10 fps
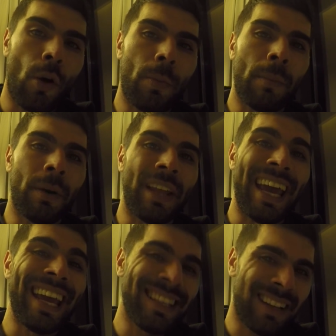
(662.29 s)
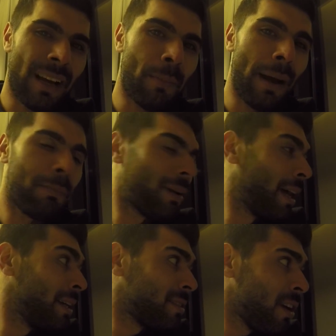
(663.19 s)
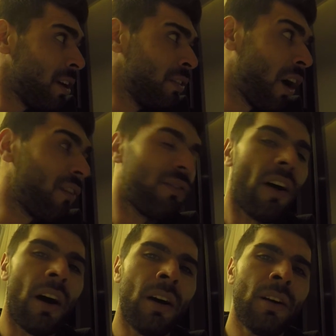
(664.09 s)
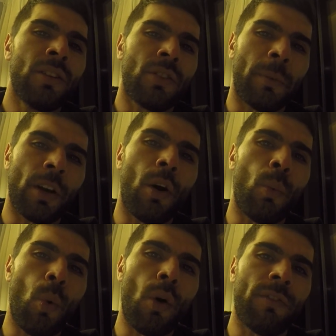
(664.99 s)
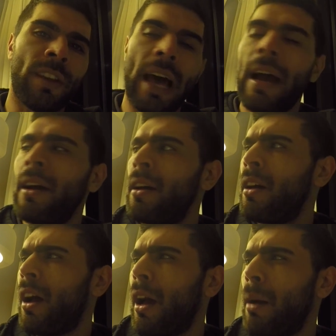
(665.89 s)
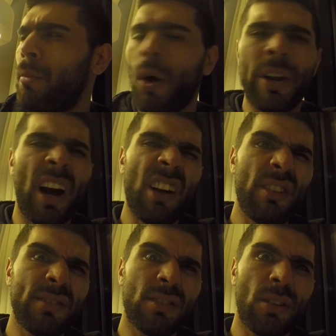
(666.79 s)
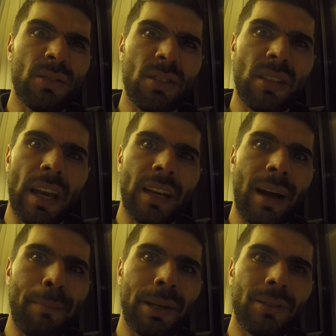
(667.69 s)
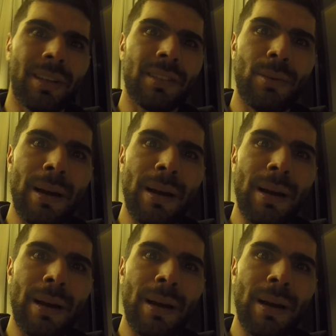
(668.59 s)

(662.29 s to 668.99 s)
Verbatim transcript: open, but there is a kebab place not far, so I'm gonna go walk for that. Oh, and Argreaves is also staying in our building as